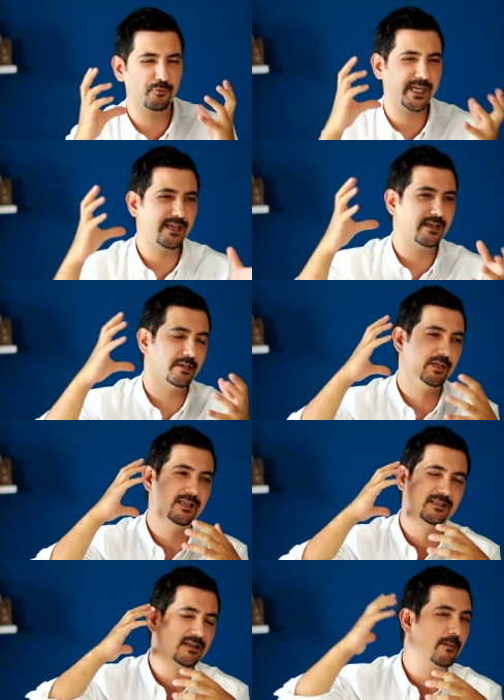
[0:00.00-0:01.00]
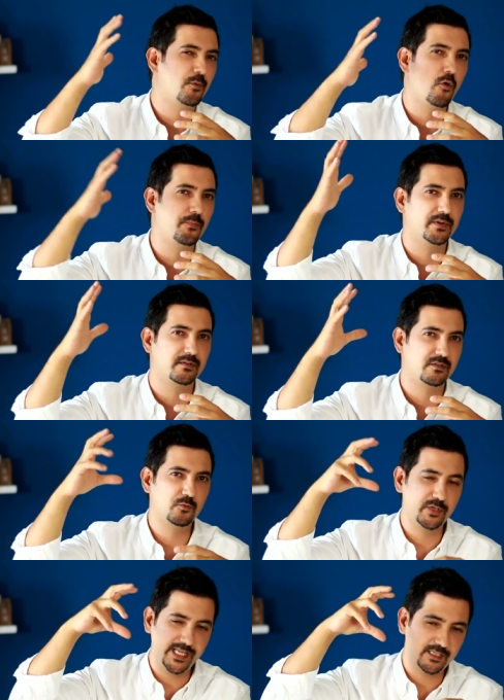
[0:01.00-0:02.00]
really, really top corporates
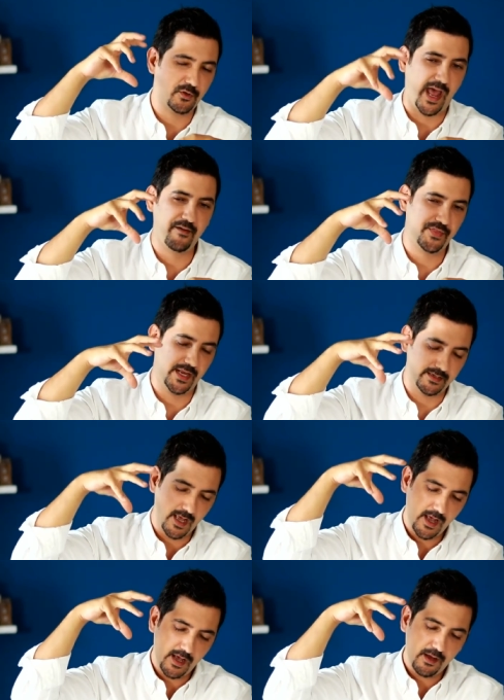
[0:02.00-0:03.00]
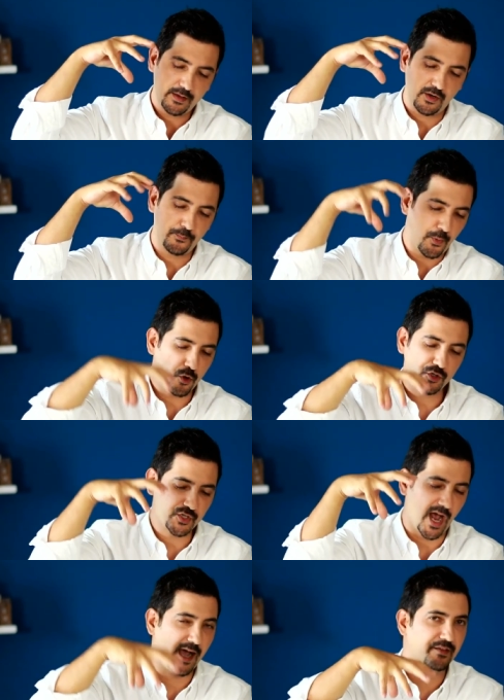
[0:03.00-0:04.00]
who need to have that, you know,
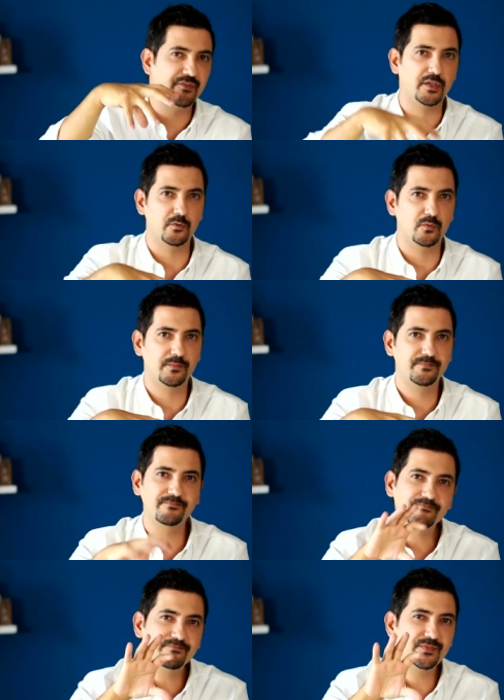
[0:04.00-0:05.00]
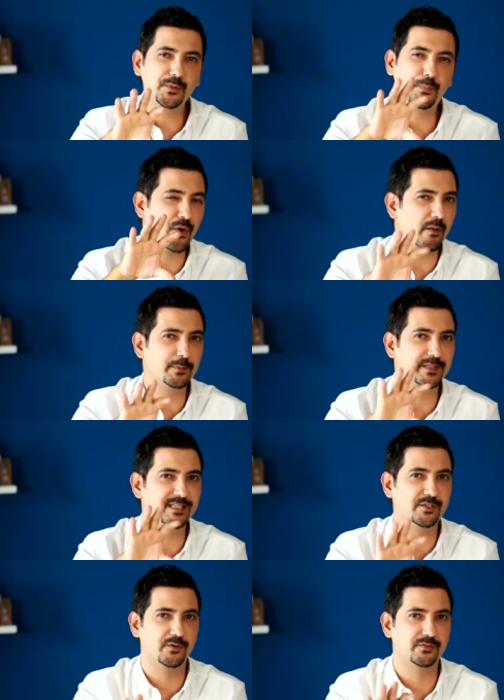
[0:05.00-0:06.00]
bird's eye view. You
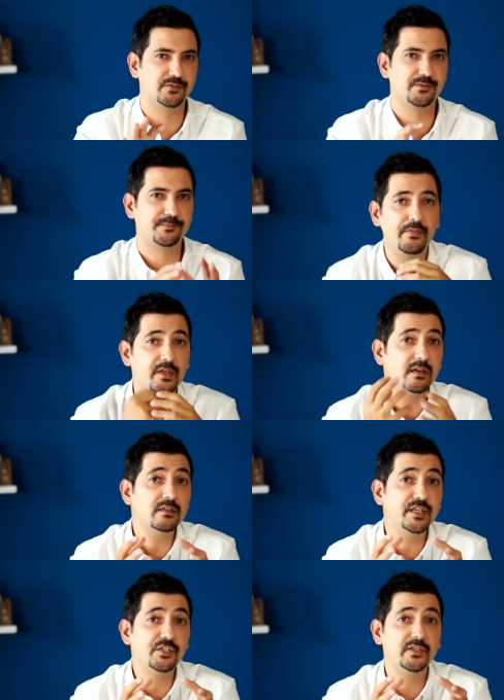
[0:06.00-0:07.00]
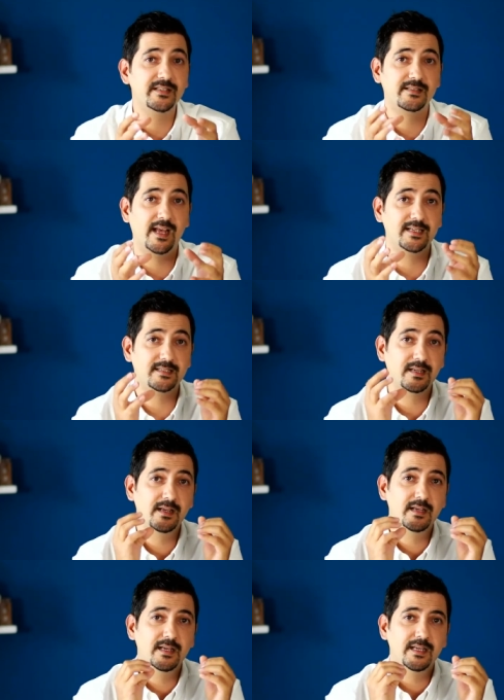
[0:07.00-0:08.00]
probably don't. And the other issue is that
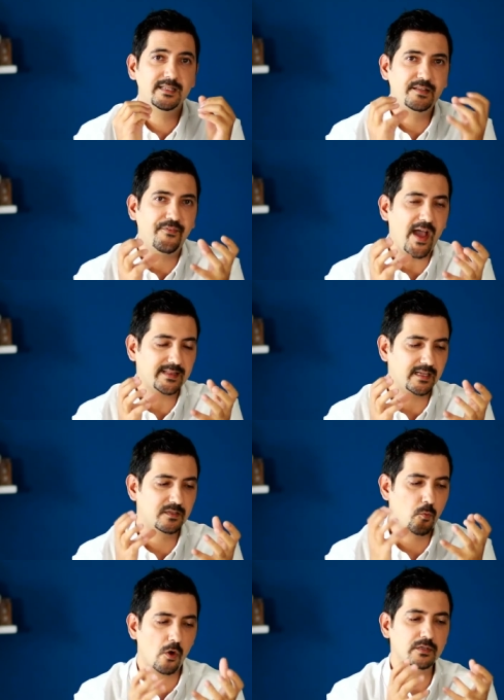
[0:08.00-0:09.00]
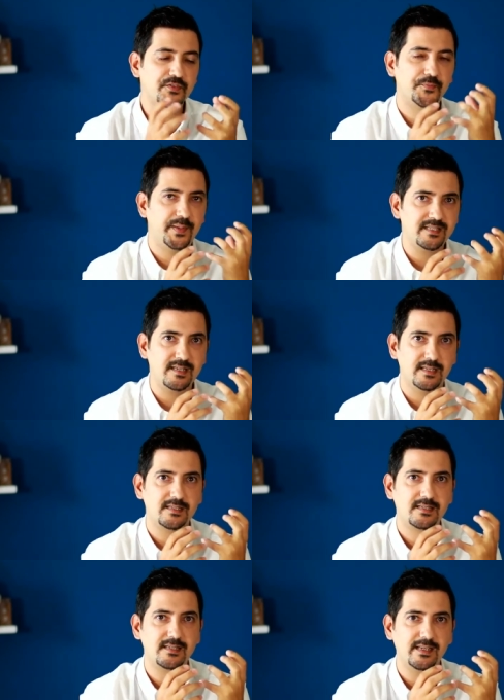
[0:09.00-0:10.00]
it's the fact that the world of
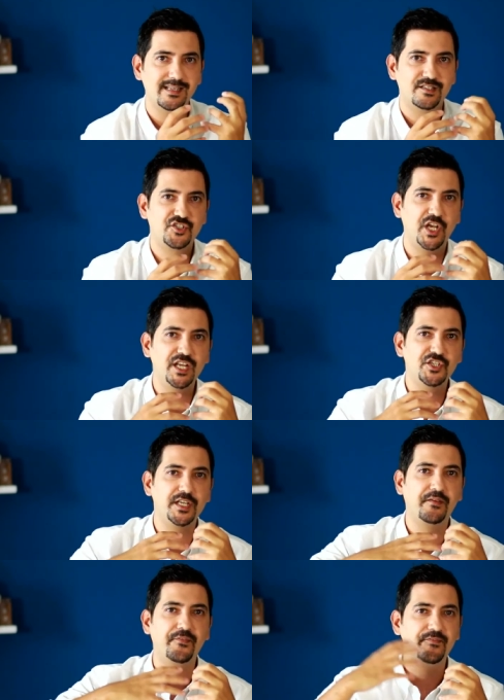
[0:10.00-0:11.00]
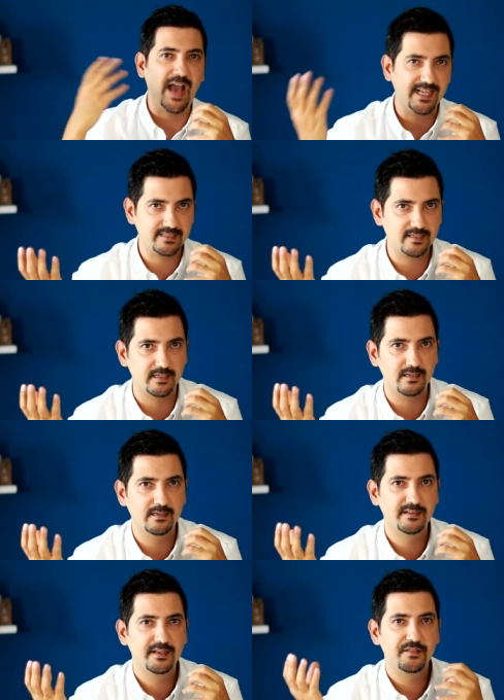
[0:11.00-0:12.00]
business is changing
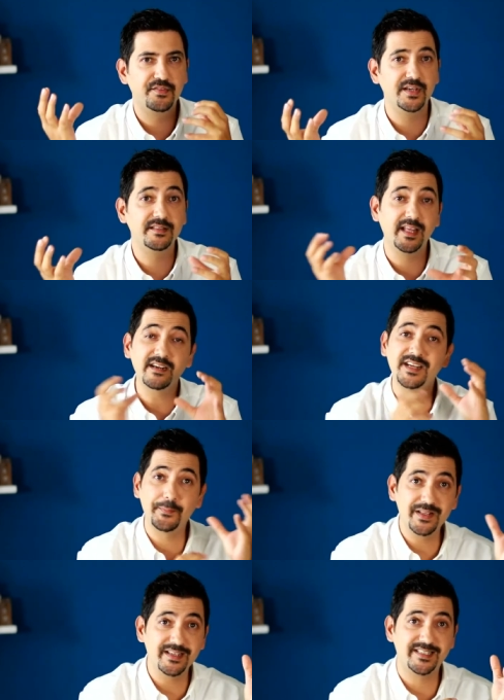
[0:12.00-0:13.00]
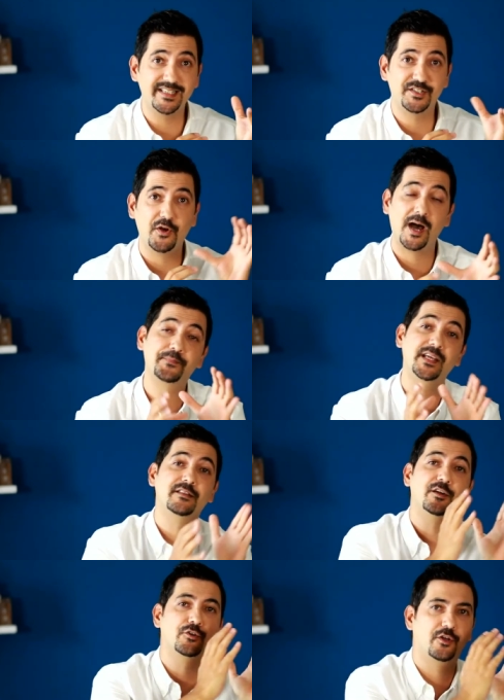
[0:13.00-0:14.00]
faster than their ability to update
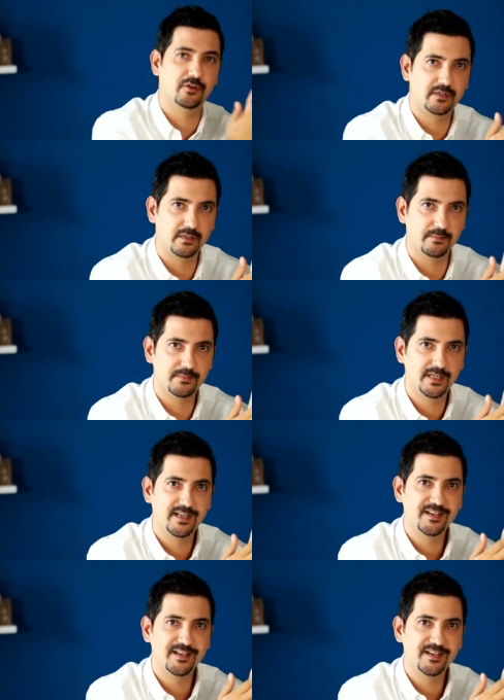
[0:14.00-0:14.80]
their curriculum.